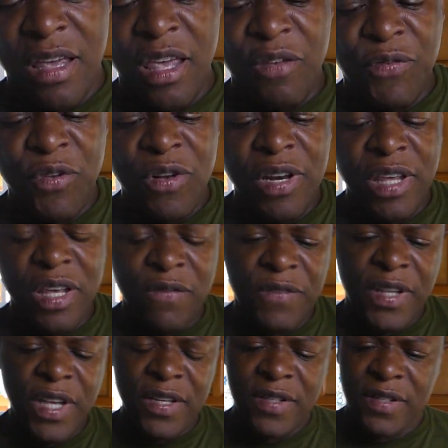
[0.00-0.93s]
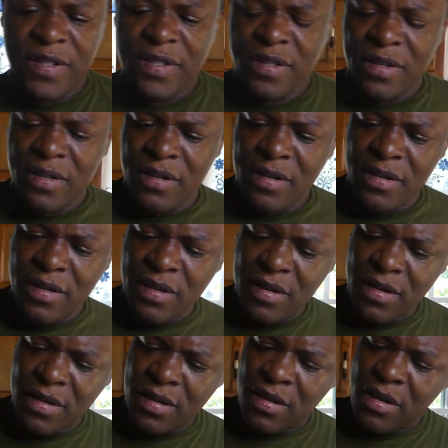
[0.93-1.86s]
if you leave this
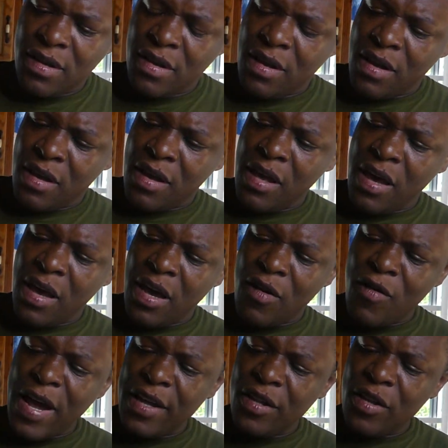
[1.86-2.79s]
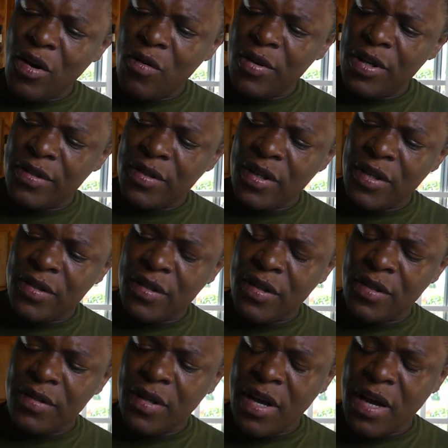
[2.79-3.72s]
here right now, it's
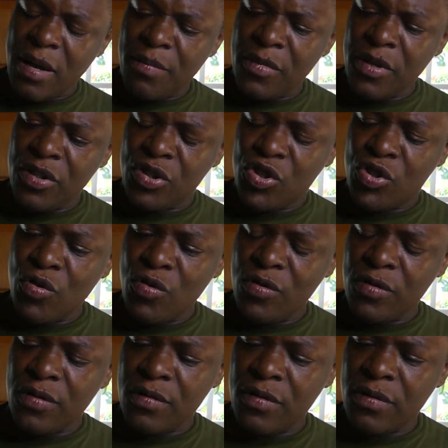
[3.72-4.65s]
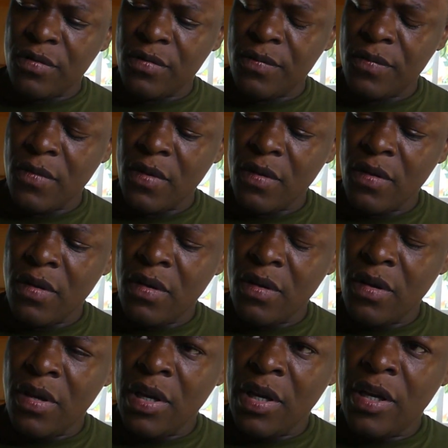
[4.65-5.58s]
June.
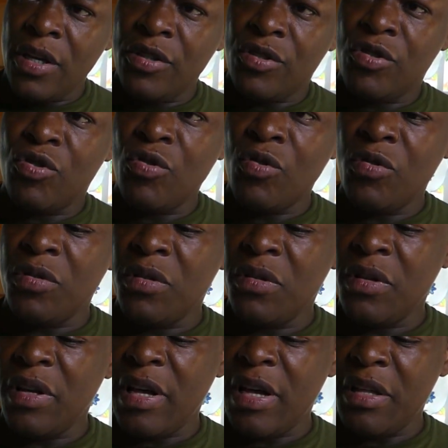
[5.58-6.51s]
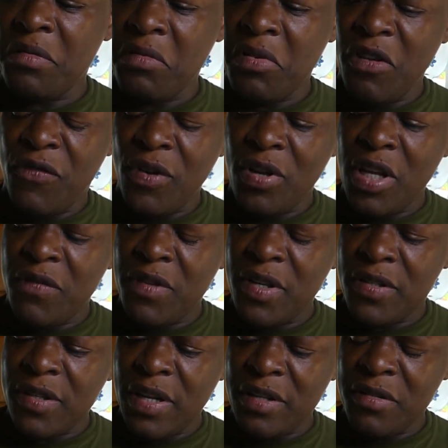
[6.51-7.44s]
It's June, and if you leave
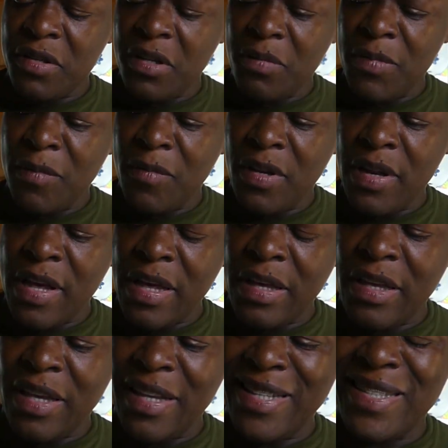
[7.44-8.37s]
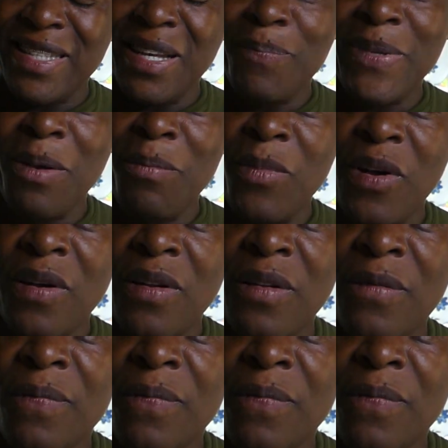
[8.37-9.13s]
this until maybe like in September,